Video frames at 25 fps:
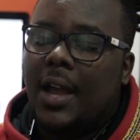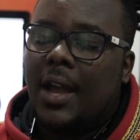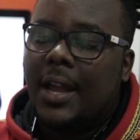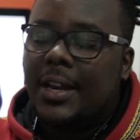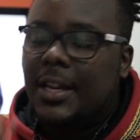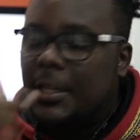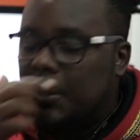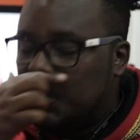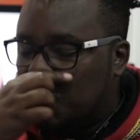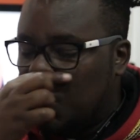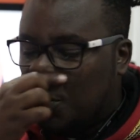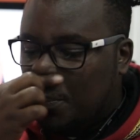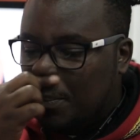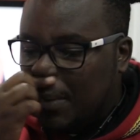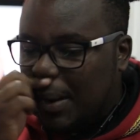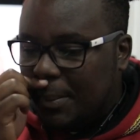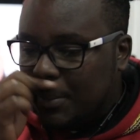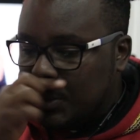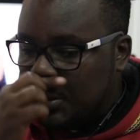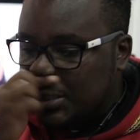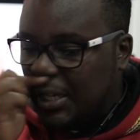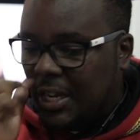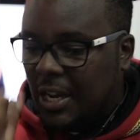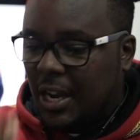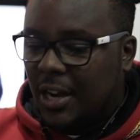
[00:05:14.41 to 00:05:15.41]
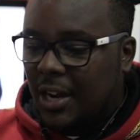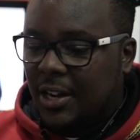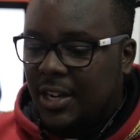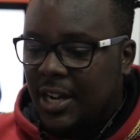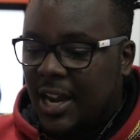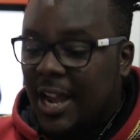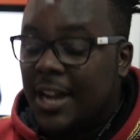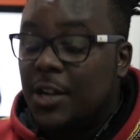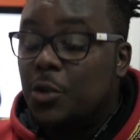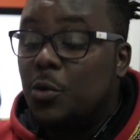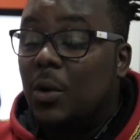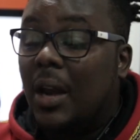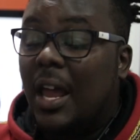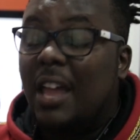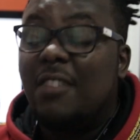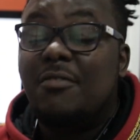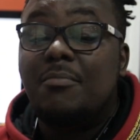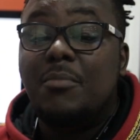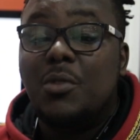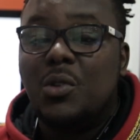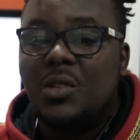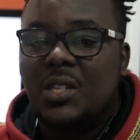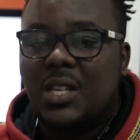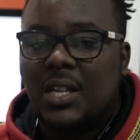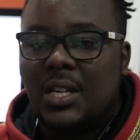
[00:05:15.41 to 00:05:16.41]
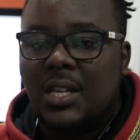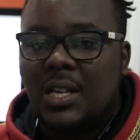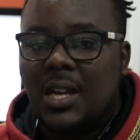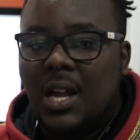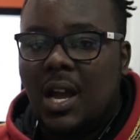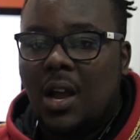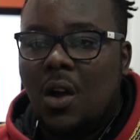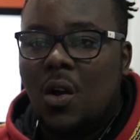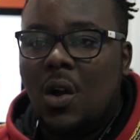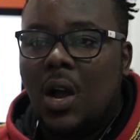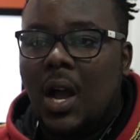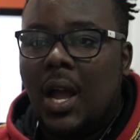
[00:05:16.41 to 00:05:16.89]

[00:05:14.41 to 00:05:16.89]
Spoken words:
I didn't stop my music career. I do live music now.